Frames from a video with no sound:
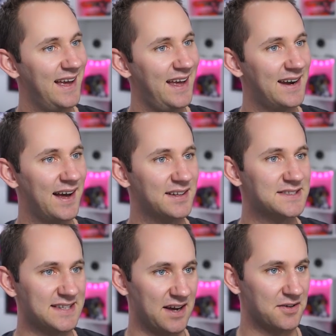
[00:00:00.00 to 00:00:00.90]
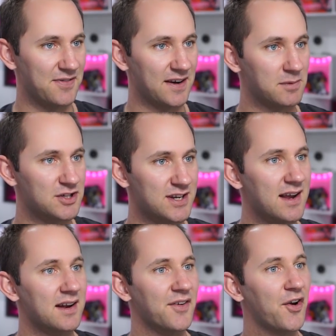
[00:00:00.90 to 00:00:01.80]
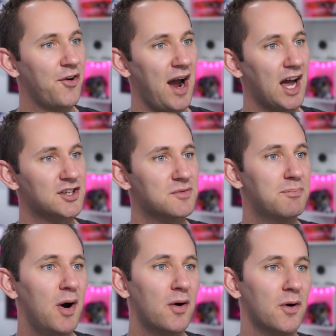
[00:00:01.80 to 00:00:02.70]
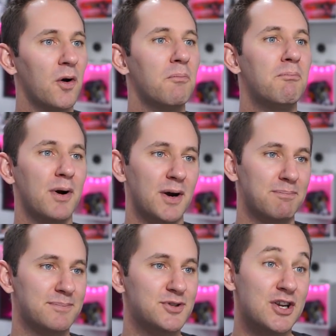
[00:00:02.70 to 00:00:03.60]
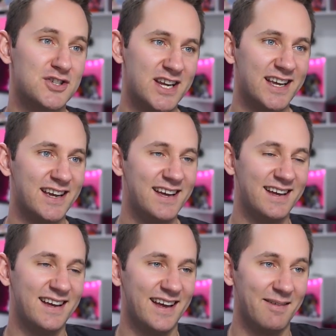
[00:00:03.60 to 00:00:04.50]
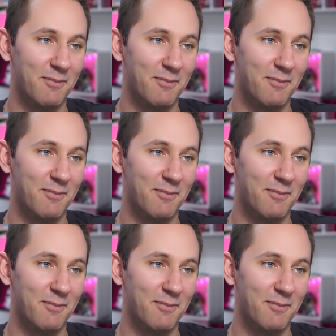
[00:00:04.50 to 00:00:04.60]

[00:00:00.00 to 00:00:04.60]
handheld sound effect machine, crash, pogo, burp, cha-ching, and